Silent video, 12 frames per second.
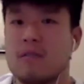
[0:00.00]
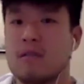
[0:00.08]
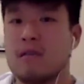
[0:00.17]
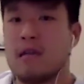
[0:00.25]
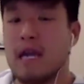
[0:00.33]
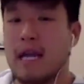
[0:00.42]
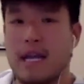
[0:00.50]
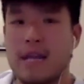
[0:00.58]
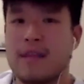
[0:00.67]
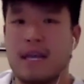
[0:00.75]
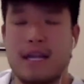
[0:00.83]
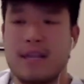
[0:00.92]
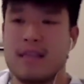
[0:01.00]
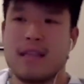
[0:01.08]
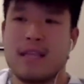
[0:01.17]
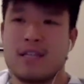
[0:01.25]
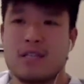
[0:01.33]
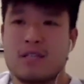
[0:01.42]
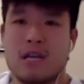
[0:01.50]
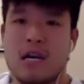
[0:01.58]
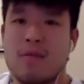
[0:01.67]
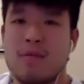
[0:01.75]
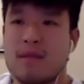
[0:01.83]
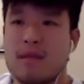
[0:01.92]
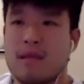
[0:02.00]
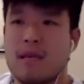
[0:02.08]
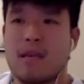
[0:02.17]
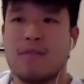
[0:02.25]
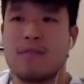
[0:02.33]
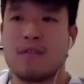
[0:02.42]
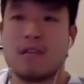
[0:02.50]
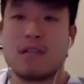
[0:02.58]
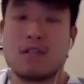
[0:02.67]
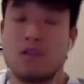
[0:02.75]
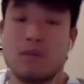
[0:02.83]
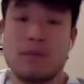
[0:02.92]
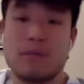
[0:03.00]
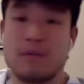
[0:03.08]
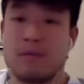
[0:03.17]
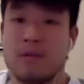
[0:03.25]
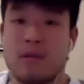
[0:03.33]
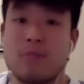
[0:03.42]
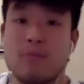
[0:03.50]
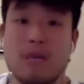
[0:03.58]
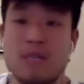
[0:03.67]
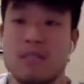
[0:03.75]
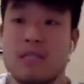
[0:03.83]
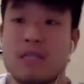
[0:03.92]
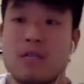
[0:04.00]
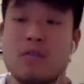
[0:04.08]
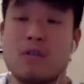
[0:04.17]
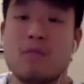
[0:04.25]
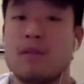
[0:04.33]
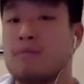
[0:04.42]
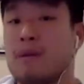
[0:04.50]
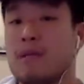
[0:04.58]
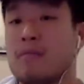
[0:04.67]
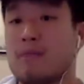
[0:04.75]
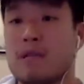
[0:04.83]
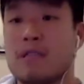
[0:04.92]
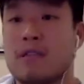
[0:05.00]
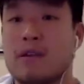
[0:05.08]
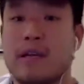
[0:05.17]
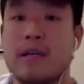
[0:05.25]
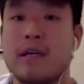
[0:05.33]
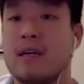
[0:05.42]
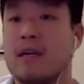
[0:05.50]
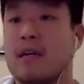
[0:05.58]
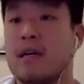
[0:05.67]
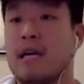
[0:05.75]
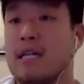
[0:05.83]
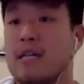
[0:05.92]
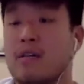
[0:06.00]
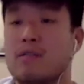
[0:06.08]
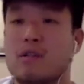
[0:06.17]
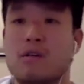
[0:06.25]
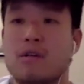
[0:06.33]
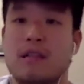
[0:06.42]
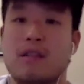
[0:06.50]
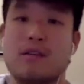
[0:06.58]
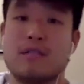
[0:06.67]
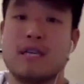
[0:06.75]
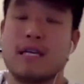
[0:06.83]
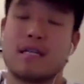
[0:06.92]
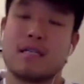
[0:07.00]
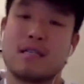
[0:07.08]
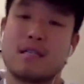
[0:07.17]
Oh, I and, I, and I think that's just the common thing that if you talk to normal people that don't much that don't know much about the military, and don't know that there's like